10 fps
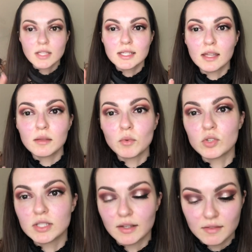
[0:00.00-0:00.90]
To get the
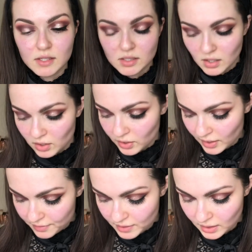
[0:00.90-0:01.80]
most out of this color,
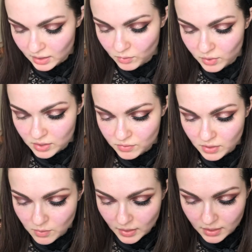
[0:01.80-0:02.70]
I feel like it works
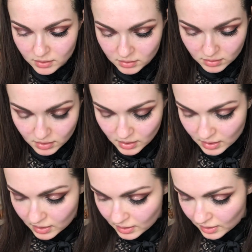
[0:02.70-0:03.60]
really well
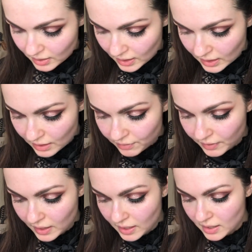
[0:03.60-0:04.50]
if
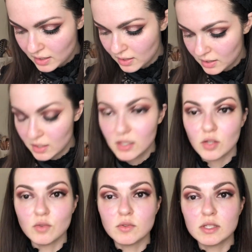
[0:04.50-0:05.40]
I
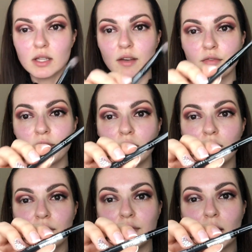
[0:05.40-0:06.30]
use a
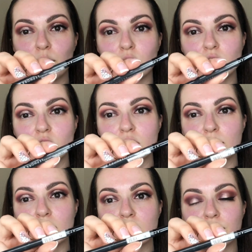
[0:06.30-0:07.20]
flat brush. This is
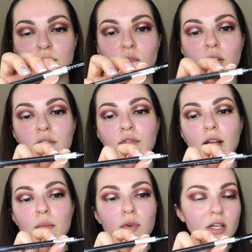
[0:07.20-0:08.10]
my Sephora
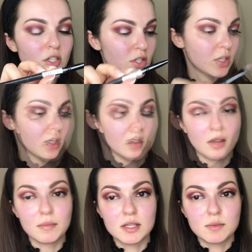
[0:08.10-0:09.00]
flat brush.
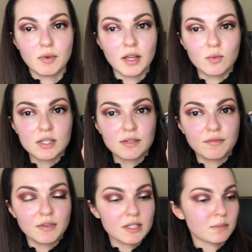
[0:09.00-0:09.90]
I'm gonna spray it with some
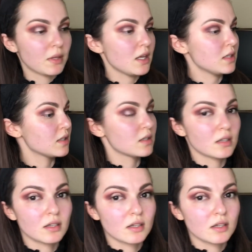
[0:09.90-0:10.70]
Fix Plus.